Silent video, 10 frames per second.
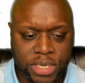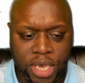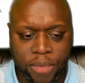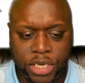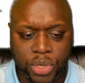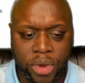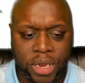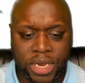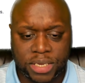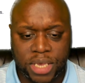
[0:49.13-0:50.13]
see on my screen,
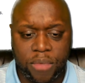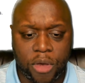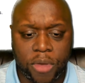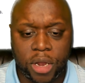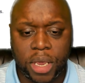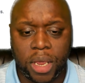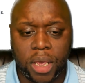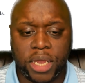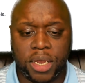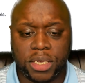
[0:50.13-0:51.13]
it does email marketing,
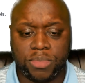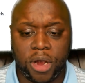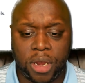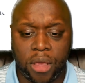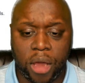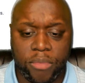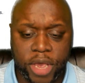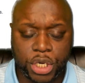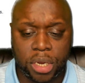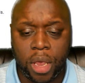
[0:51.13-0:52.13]
it does marketing
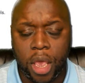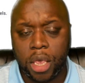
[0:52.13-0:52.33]
automation.